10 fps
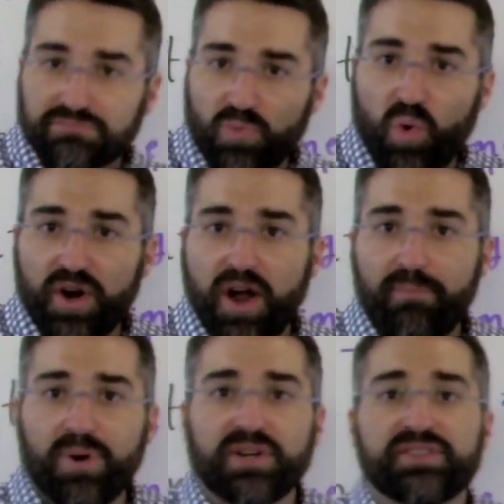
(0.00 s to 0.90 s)
More
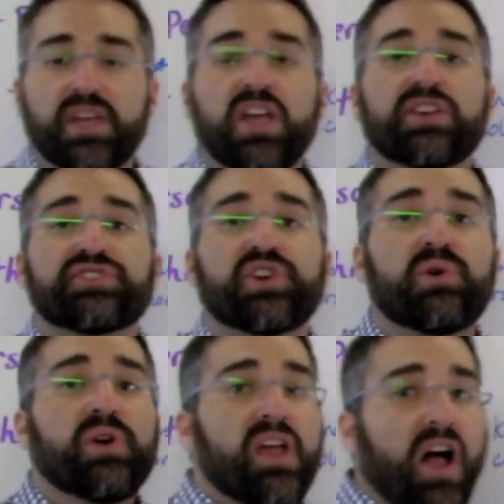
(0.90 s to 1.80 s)
numbers.
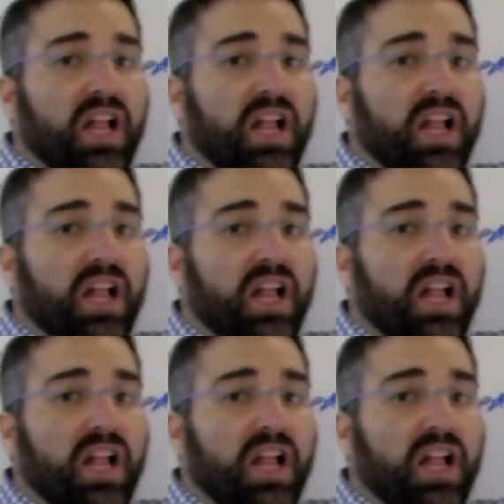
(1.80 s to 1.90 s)
So